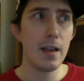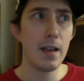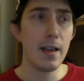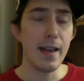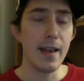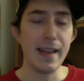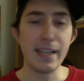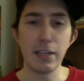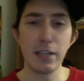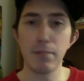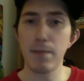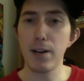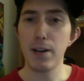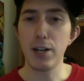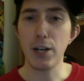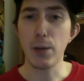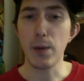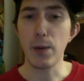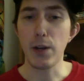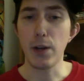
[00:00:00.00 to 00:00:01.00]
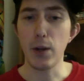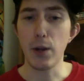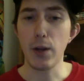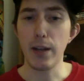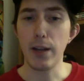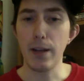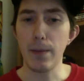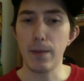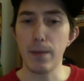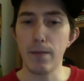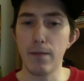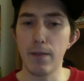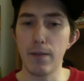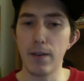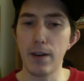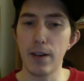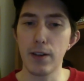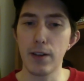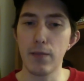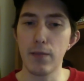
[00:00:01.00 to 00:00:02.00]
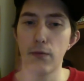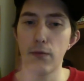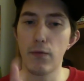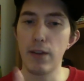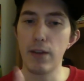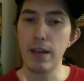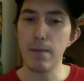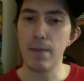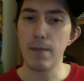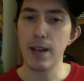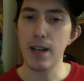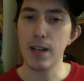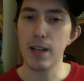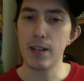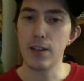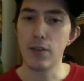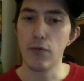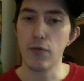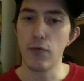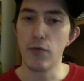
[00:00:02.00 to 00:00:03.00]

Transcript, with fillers: especially when you look at the various remakes and